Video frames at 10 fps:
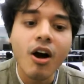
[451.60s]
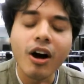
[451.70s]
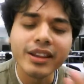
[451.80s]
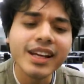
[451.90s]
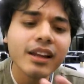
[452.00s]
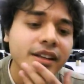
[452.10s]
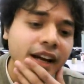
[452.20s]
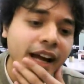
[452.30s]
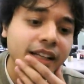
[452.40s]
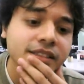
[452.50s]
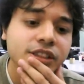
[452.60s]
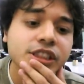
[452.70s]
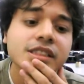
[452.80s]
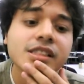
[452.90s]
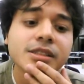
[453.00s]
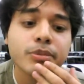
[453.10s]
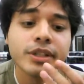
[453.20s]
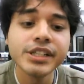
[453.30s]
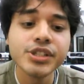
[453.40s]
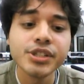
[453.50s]
On the other hand, Jesus
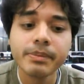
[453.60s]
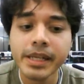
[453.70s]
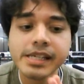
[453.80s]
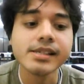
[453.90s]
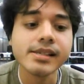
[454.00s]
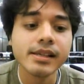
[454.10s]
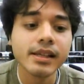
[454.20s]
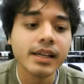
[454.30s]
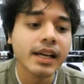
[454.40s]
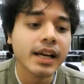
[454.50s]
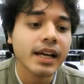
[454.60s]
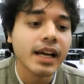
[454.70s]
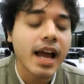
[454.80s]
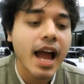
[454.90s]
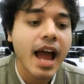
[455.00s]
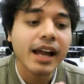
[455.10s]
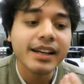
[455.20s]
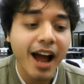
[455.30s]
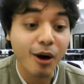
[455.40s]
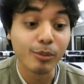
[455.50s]
preached peace. And
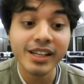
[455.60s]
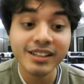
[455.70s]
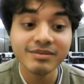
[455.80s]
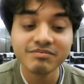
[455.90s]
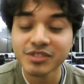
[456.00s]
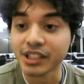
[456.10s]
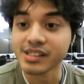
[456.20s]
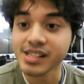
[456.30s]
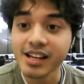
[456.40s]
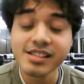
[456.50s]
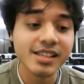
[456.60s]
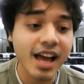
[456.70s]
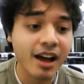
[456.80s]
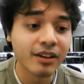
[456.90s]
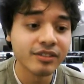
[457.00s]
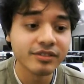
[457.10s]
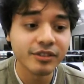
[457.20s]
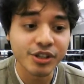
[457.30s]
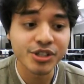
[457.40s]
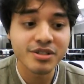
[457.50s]
how many genocides have
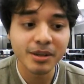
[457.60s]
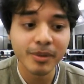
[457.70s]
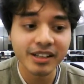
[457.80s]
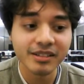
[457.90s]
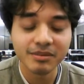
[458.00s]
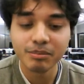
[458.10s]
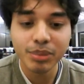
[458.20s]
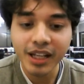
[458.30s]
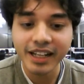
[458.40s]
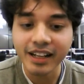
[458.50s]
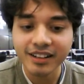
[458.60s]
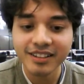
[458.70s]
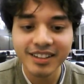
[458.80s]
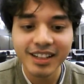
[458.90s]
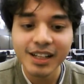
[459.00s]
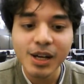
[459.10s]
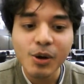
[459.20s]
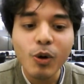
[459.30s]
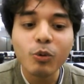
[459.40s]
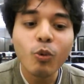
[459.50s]
Christians committed? Plenty.
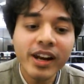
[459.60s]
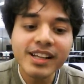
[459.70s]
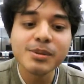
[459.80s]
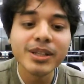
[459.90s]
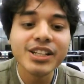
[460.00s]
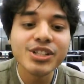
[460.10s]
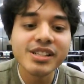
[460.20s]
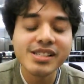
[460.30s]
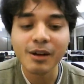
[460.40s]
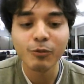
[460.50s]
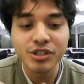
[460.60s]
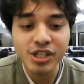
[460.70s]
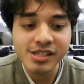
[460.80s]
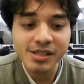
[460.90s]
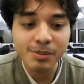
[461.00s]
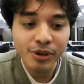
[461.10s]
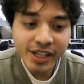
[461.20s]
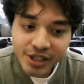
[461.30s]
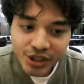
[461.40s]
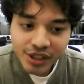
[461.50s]
Well, one explanation is that when Jesus
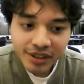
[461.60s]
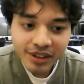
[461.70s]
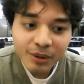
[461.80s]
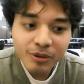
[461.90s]
preached,